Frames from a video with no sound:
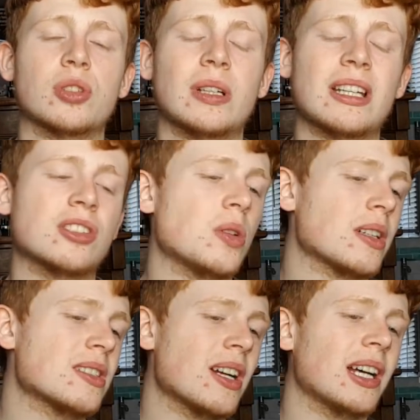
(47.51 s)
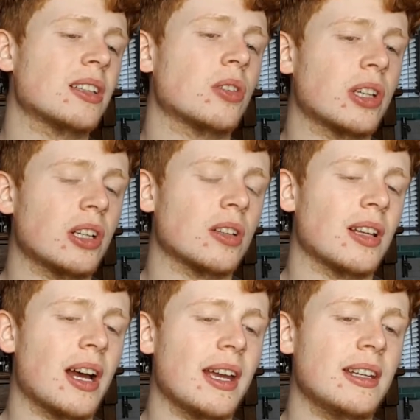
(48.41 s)
to it. So I started looking
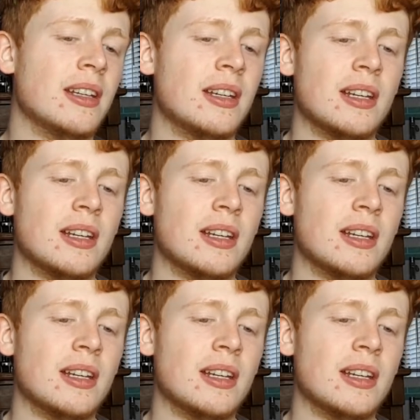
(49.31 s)
online.